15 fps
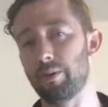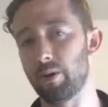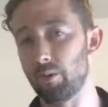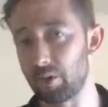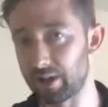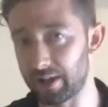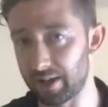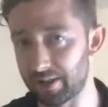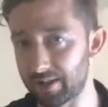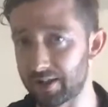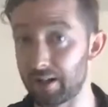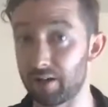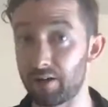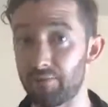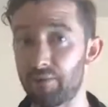work ethic, how
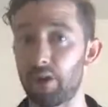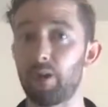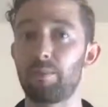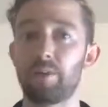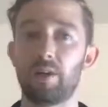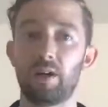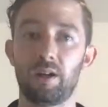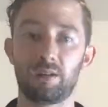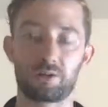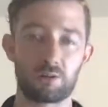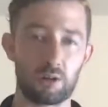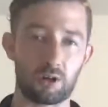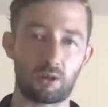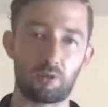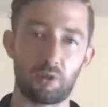to develop a
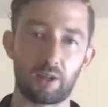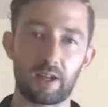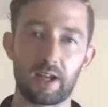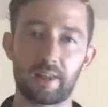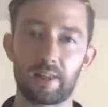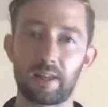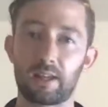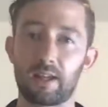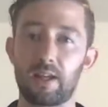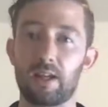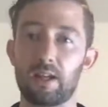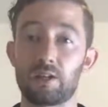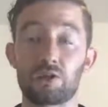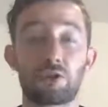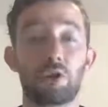stronger work ethic, and
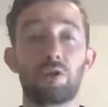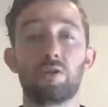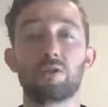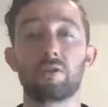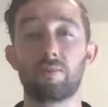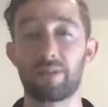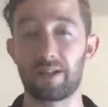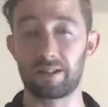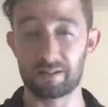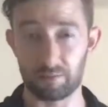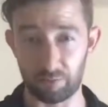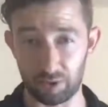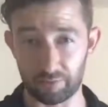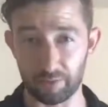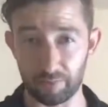just show you some things that
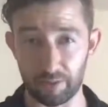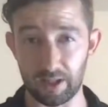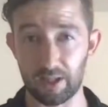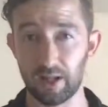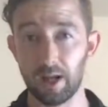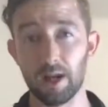work for me.